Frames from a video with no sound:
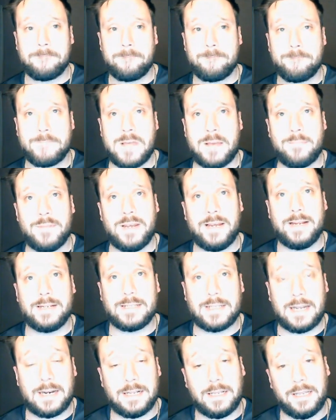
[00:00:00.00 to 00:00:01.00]
That means
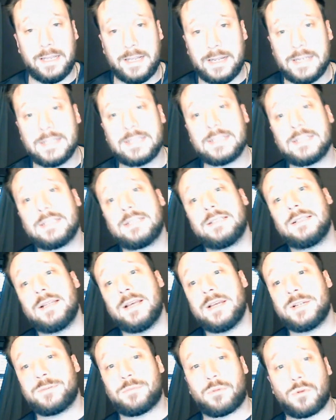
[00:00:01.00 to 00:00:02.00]
that at least
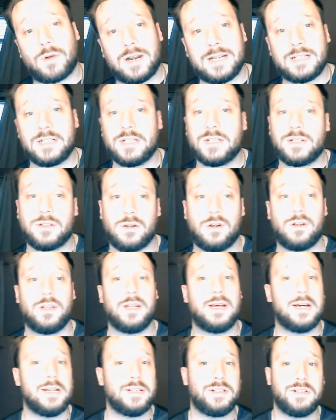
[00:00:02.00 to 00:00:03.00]
his presence on
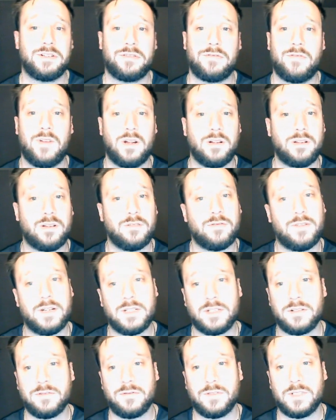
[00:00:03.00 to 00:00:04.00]
the ice is felt
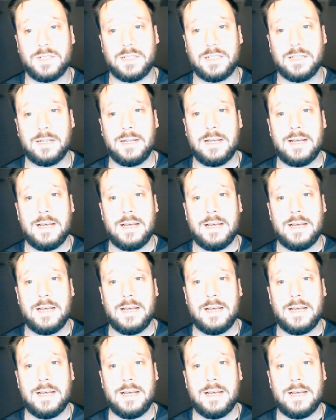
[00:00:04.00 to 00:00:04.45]
defensively,